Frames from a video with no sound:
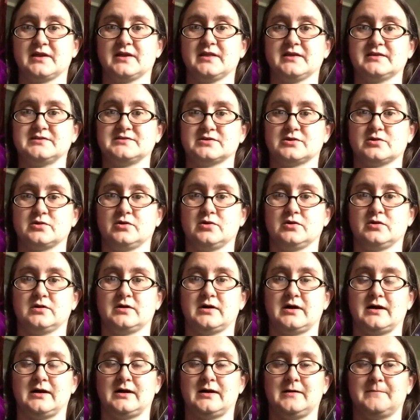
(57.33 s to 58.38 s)
like to call
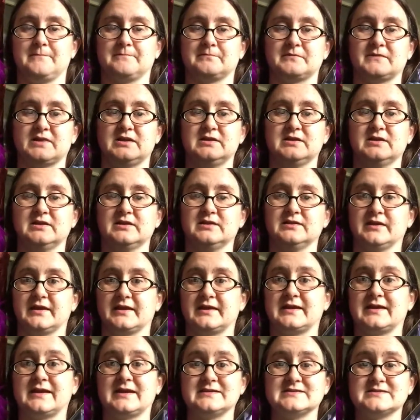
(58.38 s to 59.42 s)

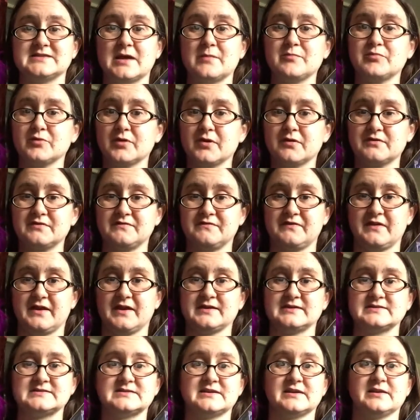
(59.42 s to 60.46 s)
like contemporary
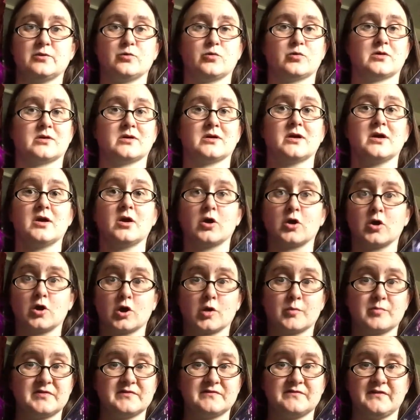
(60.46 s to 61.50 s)
fantasy or
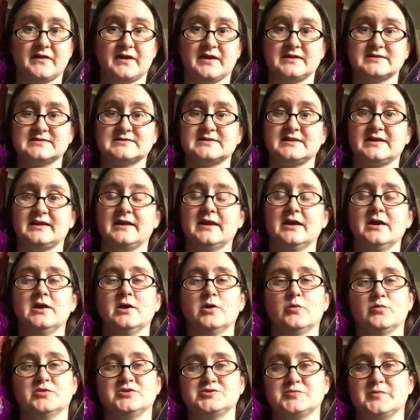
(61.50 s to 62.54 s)
urban fantasy,
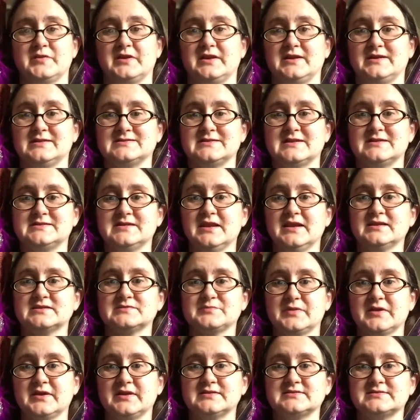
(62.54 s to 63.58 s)
which means it takes
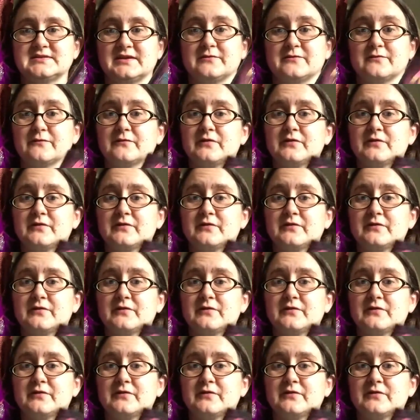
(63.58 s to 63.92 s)
place in